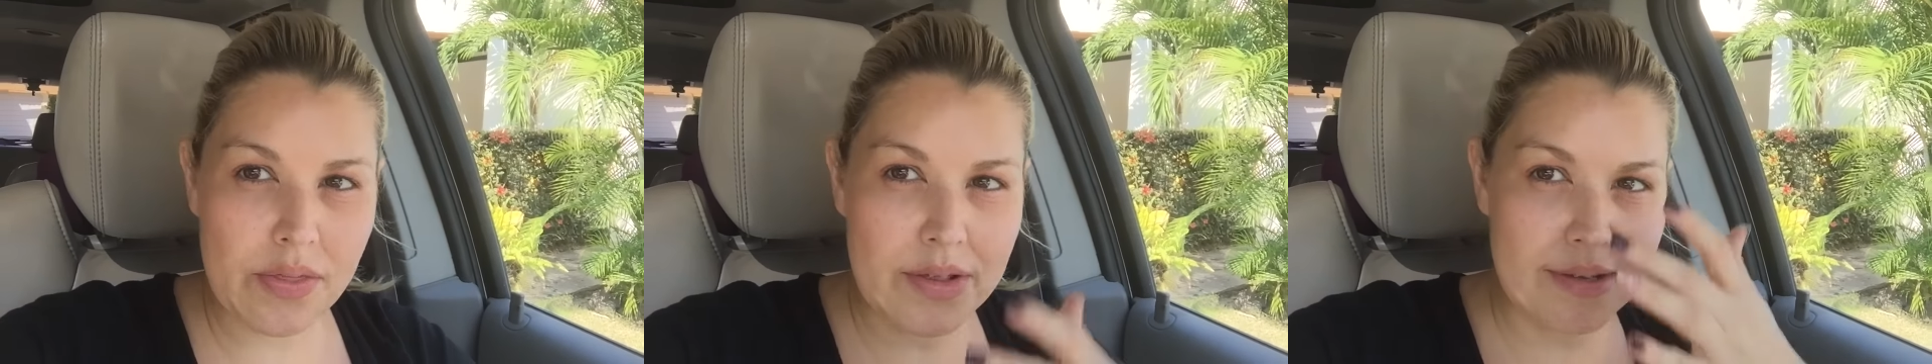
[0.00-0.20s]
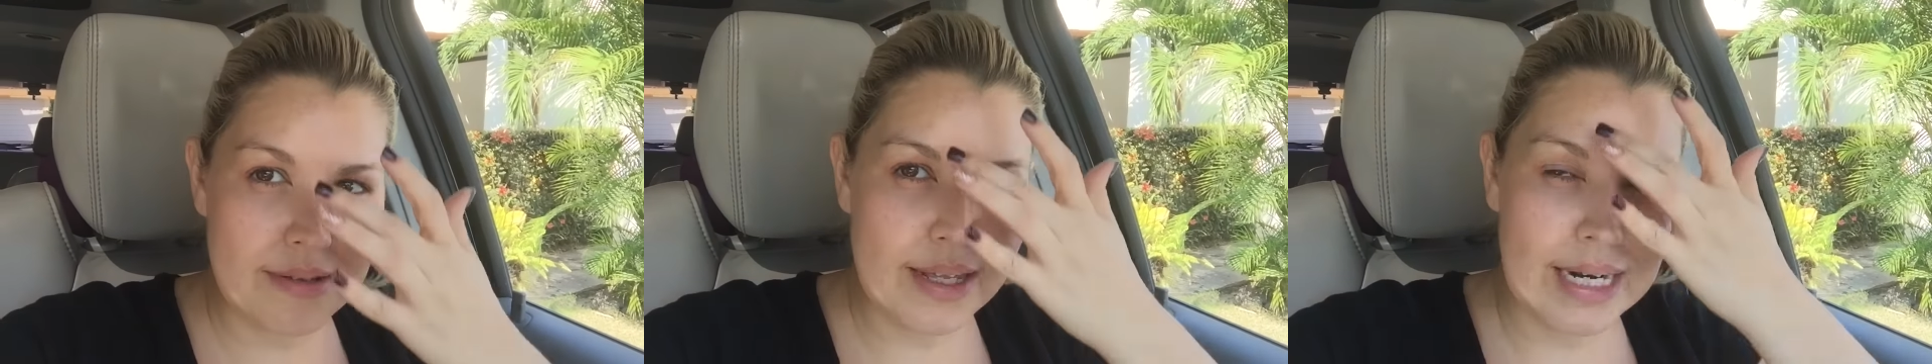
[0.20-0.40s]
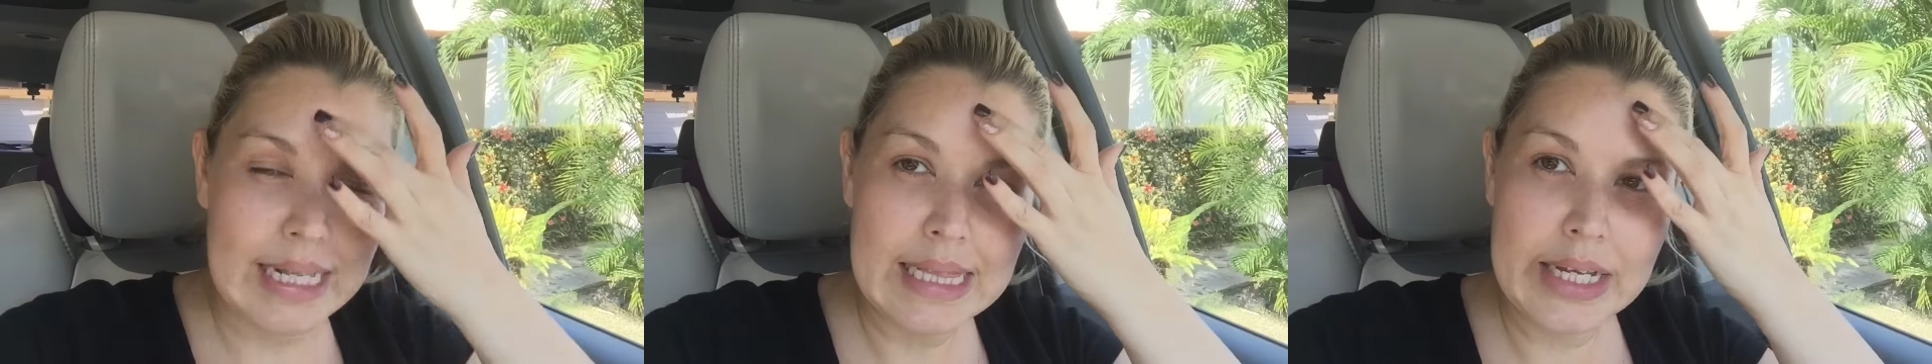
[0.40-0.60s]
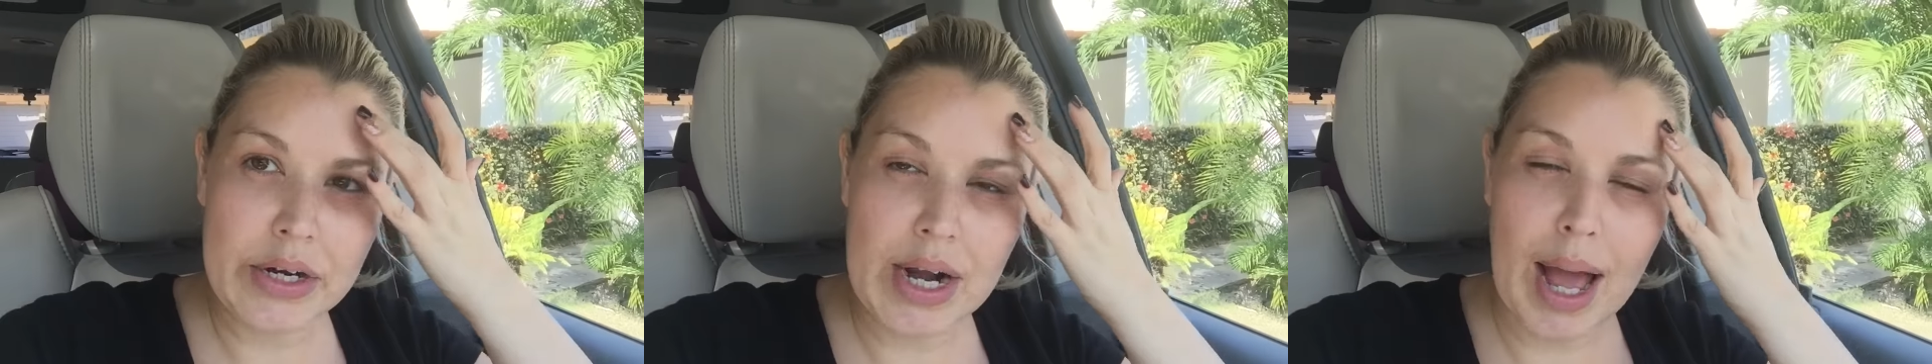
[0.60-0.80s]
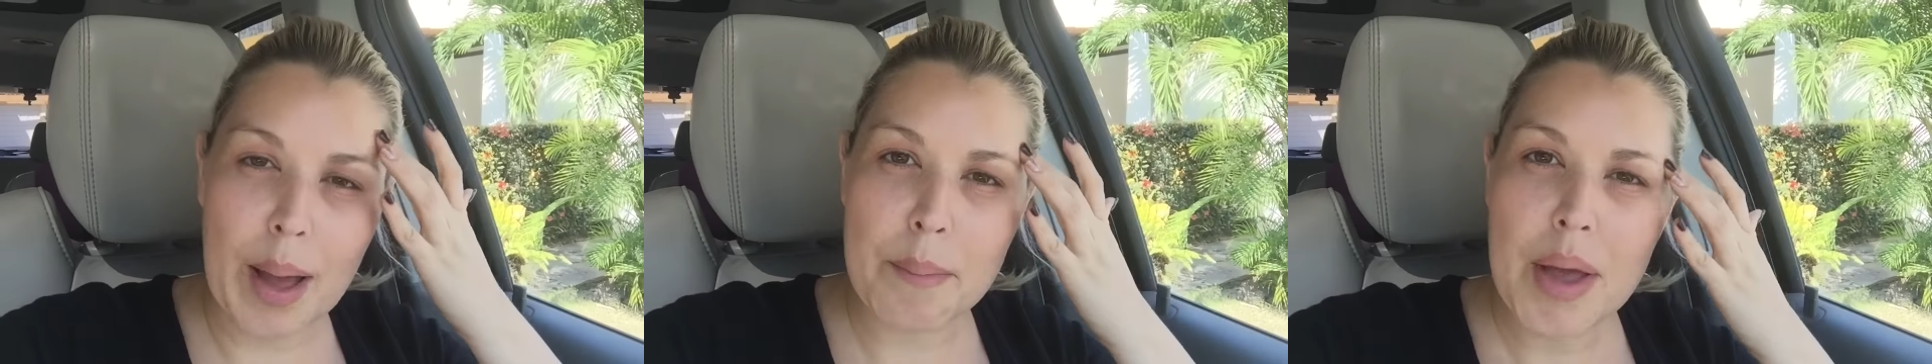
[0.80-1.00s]
and this is gonna
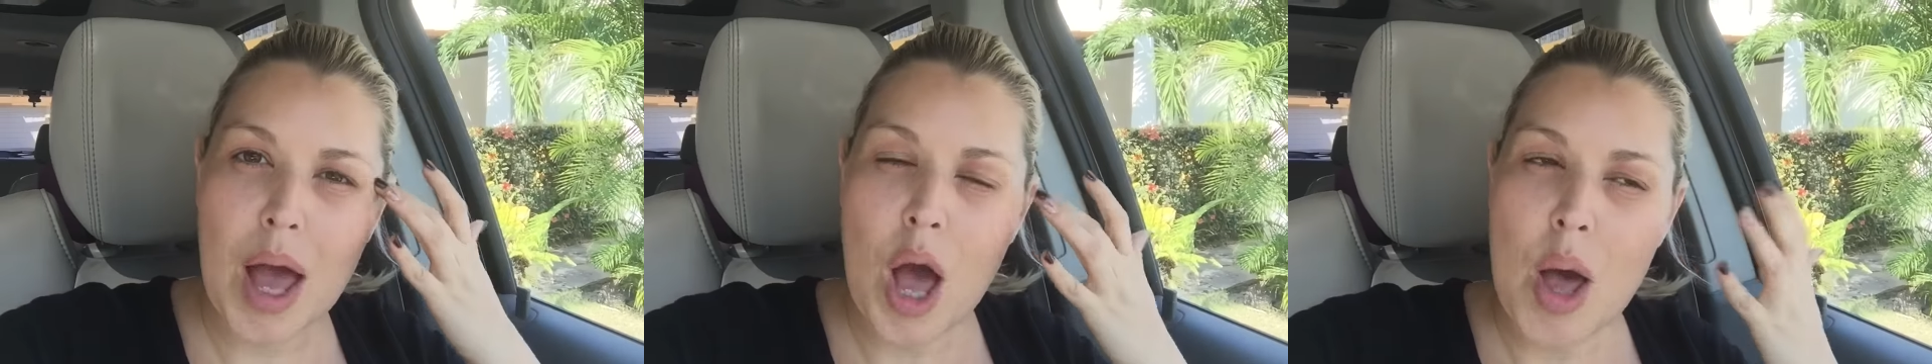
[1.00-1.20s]
clear it up.